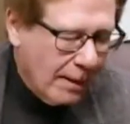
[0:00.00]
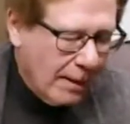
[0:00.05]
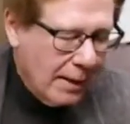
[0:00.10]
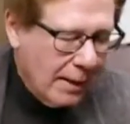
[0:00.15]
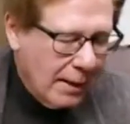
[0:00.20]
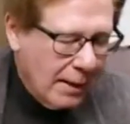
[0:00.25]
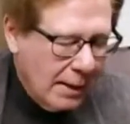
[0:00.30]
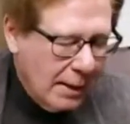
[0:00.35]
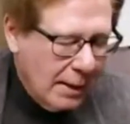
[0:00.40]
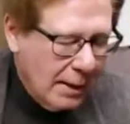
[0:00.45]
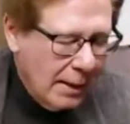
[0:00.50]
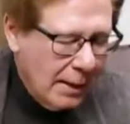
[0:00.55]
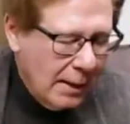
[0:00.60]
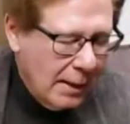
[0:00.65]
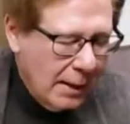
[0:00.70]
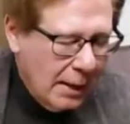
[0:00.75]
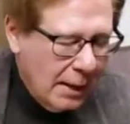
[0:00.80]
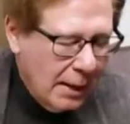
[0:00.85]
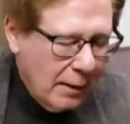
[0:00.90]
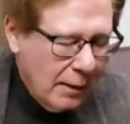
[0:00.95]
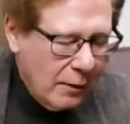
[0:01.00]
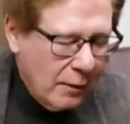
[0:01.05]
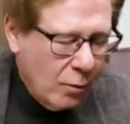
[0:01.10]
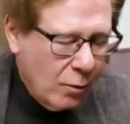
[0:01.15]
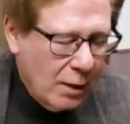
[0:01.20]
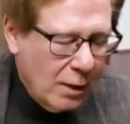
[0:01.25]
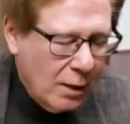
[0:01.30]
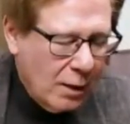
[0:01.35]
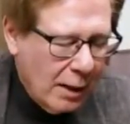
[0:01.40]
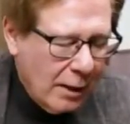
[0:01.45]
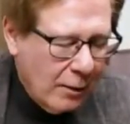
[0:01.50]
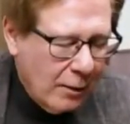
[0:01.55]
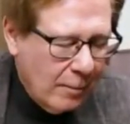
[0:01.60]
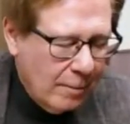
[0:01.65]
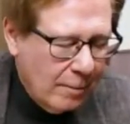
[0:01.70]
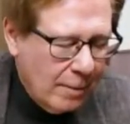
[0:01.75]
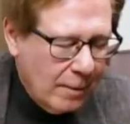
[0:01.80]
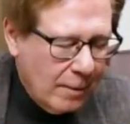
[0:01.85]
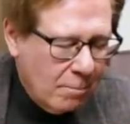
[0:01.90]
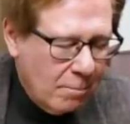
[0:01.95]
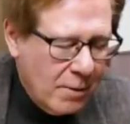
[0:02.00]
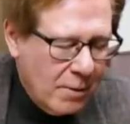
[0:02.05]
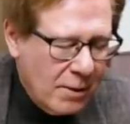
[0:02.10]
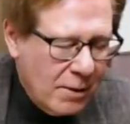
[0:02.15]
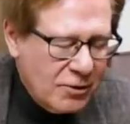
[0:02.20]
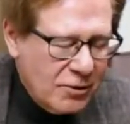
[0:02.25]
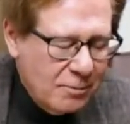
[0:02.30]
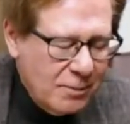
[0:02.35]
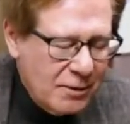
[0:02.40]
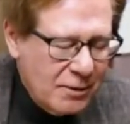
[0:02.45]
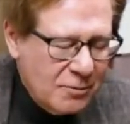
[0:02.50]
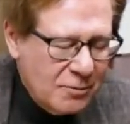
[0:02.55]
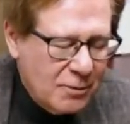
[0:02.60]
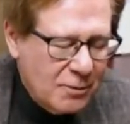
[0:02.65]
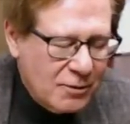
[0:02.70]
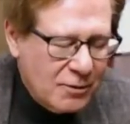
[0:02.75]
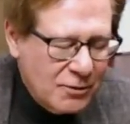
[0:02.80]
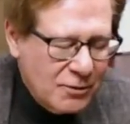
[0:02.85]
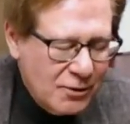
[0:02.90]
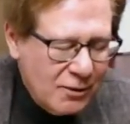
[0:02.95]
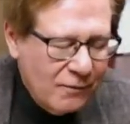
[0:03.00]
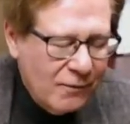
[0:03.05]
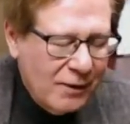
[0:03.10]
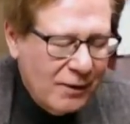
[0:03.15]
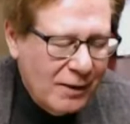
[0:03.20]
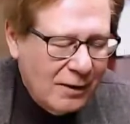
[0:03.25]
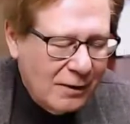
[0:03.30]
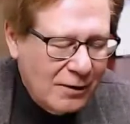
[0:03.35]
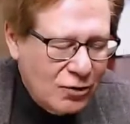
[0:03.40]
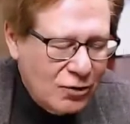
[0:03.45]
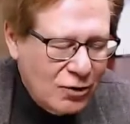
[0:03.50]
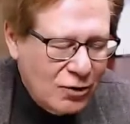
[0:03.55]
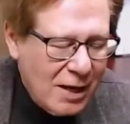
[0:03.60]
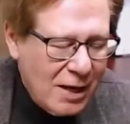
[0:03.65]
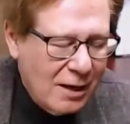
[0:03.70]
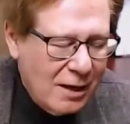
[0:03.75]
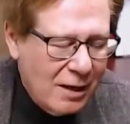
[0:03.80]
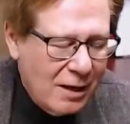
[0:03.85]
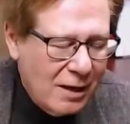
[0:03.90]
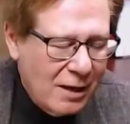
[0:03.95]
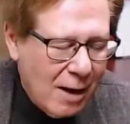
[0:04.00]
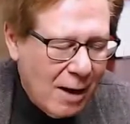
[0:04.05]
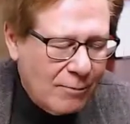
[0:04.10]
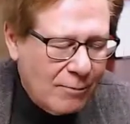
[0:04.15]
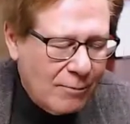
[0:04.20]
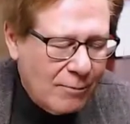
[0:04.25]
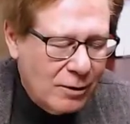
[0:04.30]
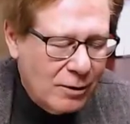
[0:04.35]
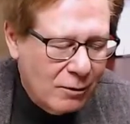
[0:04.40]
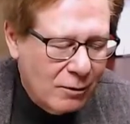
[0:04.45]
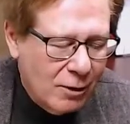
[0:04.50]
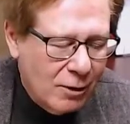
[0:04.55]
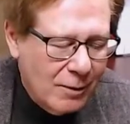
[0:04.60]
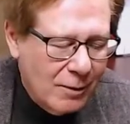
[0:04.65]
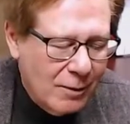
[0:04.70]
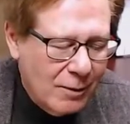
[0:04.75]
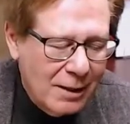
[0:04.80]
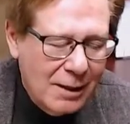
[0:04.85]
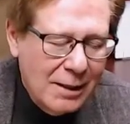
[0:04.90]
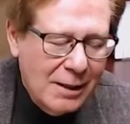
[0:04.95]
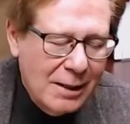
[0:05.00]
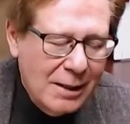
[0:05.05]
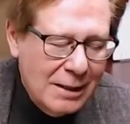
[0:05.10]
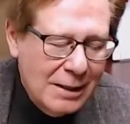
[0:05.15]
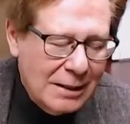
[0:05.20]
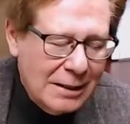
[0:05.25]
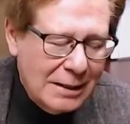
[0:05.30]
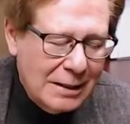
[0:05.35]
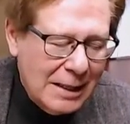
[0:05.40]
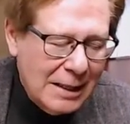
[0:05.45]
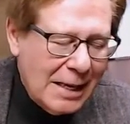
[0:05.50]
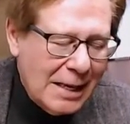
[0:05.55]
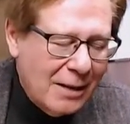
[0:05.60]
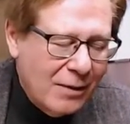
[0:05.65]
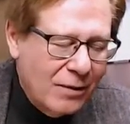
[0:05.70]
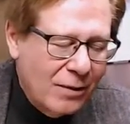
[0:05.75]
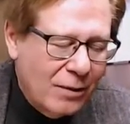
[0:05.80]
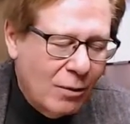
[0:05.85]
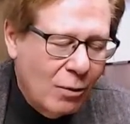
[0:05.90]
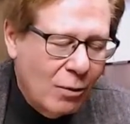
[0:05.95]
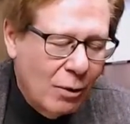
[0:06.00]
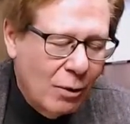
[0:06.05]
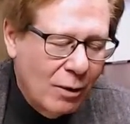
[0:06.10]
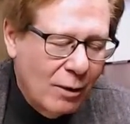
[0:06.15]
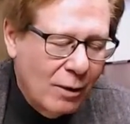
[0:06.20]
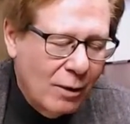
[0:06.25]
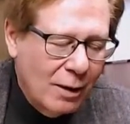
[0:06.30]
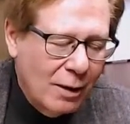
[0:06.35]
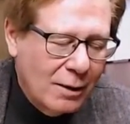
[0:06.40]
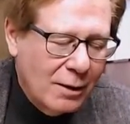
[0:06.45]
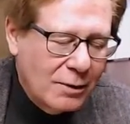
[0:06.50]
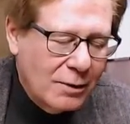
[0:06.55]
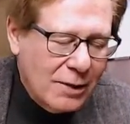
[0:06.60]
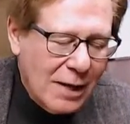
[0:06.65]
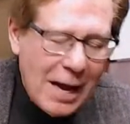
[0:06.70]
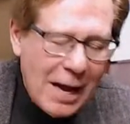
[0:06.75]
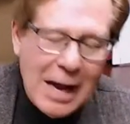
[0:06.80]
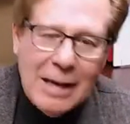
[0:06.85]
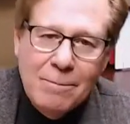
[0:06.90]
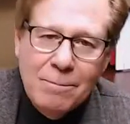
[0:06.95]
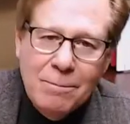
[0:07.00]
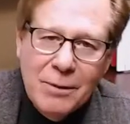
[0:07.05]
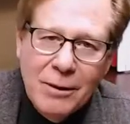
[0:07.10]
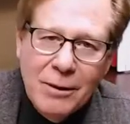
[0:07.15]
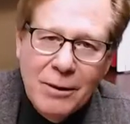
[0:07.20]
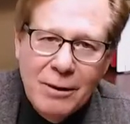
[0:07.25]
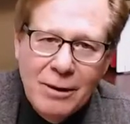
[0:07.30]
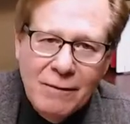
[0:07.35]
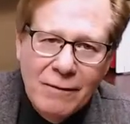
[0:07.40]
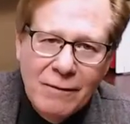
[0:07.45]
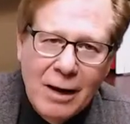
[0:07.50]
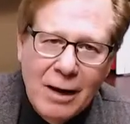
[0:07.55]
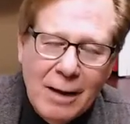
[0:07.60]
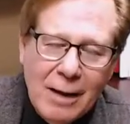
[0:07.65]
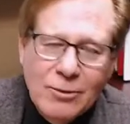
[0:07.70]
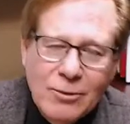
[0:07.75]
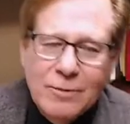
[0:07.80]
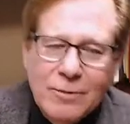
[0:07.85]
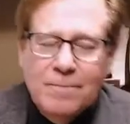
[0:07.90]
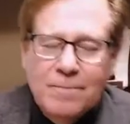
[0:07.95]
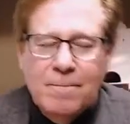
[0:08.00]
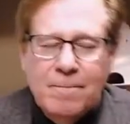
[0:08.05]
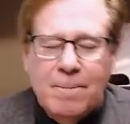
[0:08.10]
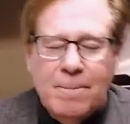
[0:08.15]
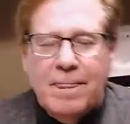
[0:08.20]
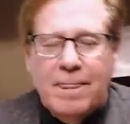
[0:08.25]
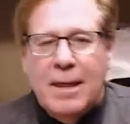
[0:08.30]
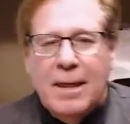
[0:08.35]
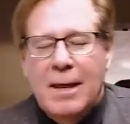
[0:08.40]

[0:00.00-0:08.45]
more. Another one-liner: must be specifically stated in an option agreement, length or time period of an option.